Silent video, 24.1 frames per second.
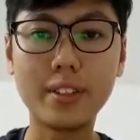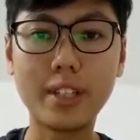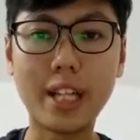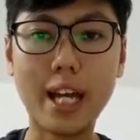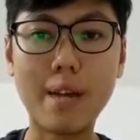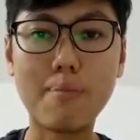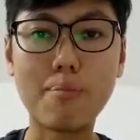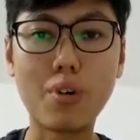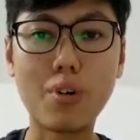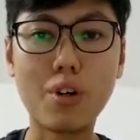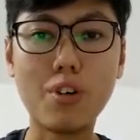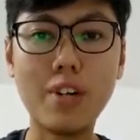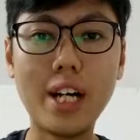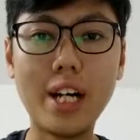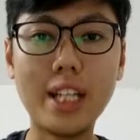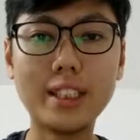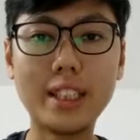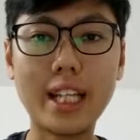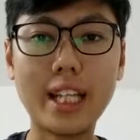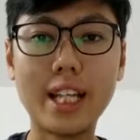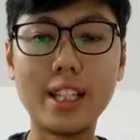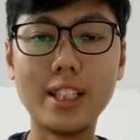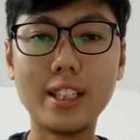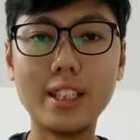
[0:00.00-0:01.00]
can
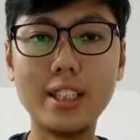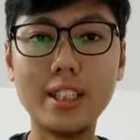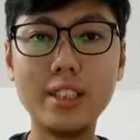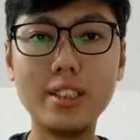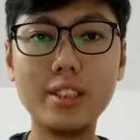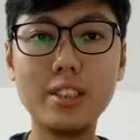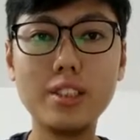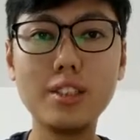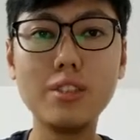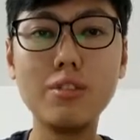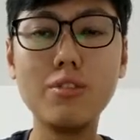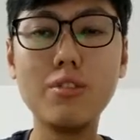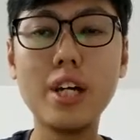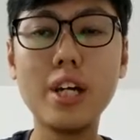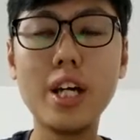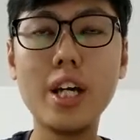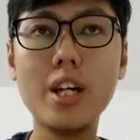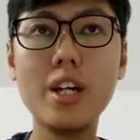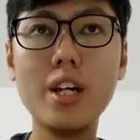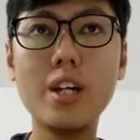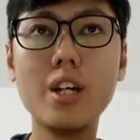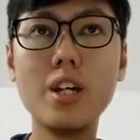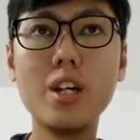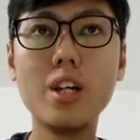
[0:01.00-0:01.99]
provide an easier
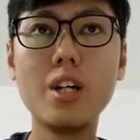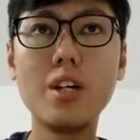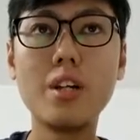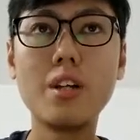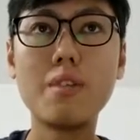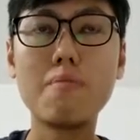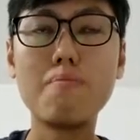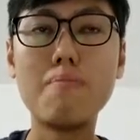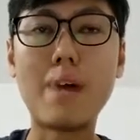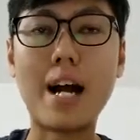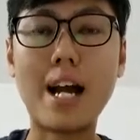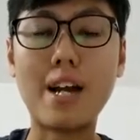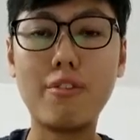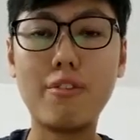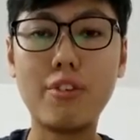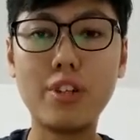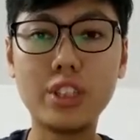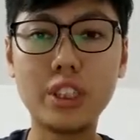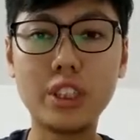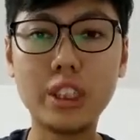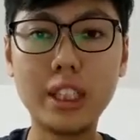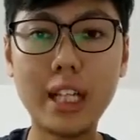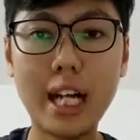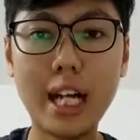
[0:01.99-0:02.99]
way by
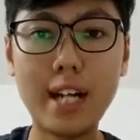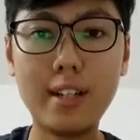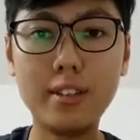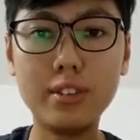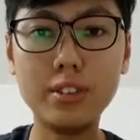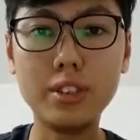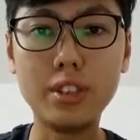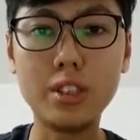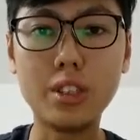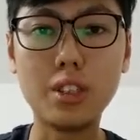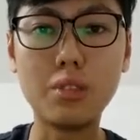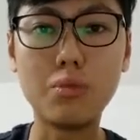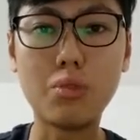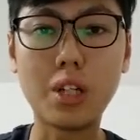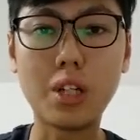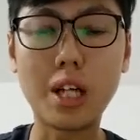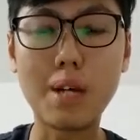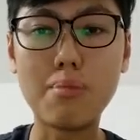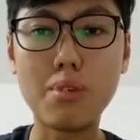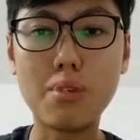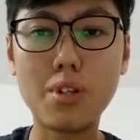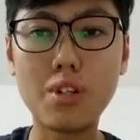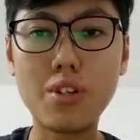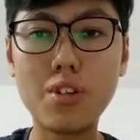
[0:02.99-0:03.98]
voicing out the
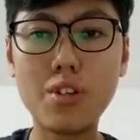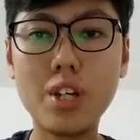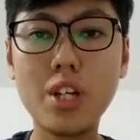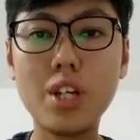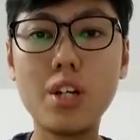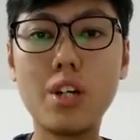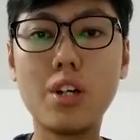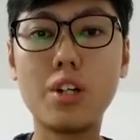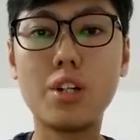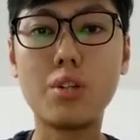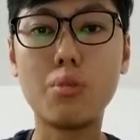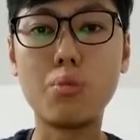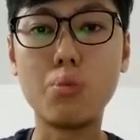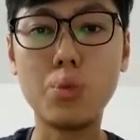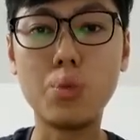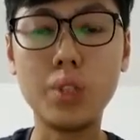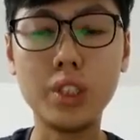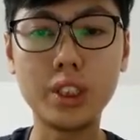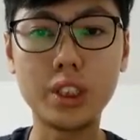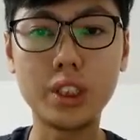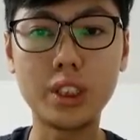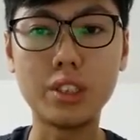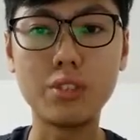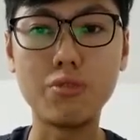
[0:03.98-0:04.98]
vocabulary or the
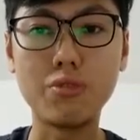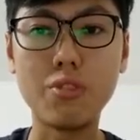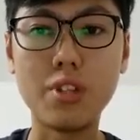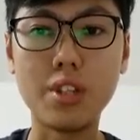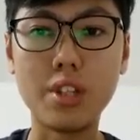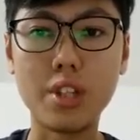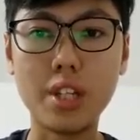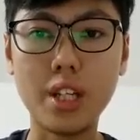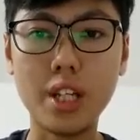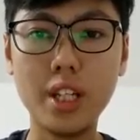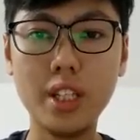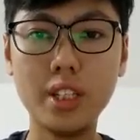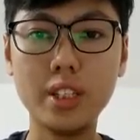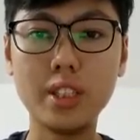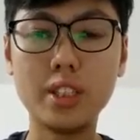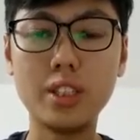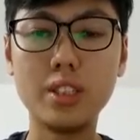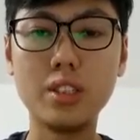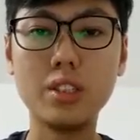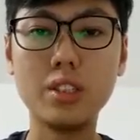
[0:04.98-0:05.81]
words we need